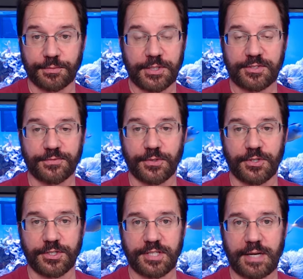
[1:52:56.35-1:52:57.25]
We used it for a
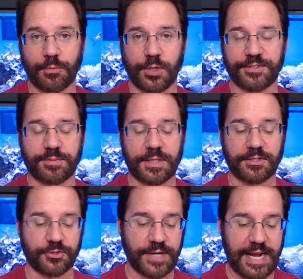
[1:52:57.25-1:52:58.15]
long time. Walt Smith
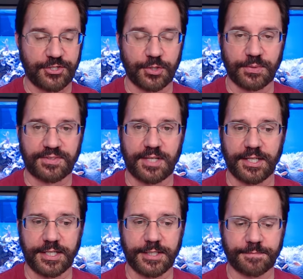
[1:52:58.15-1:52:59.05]
International was
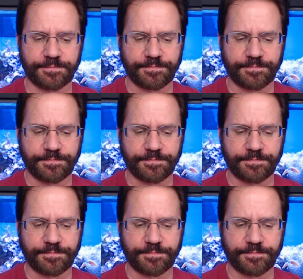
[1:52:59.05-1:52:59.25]
selling it.